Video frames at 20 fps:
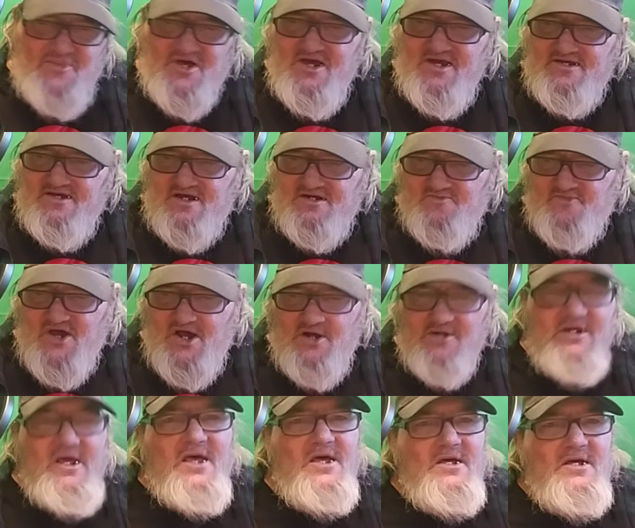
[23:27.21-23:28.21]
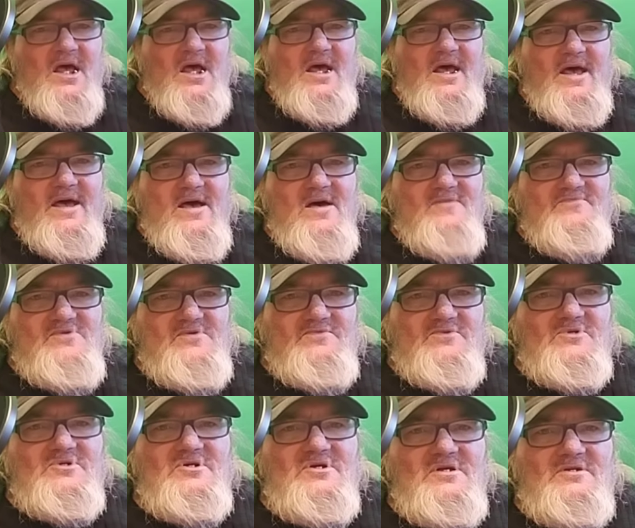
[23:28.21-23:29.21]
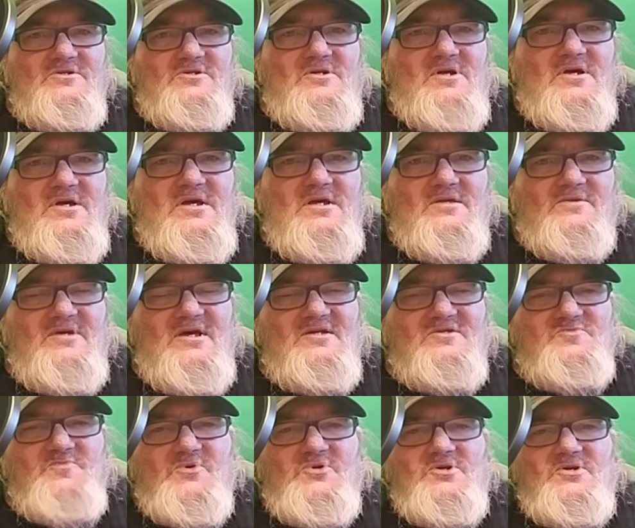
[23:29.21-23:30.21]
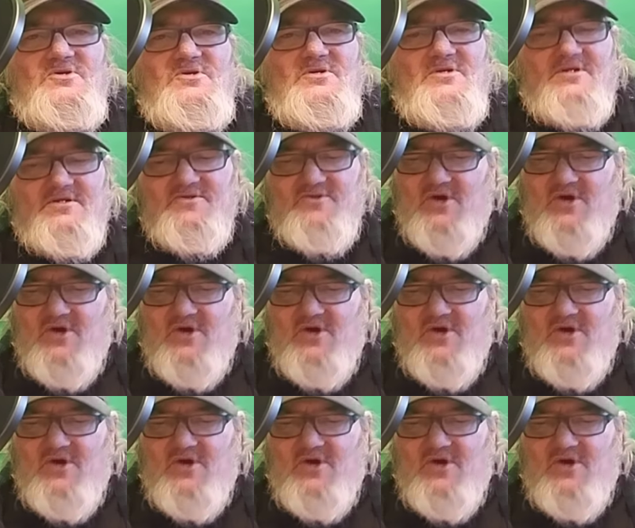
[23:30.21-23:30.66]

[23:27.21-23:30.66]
I got about half of her done today, and that's pretty good.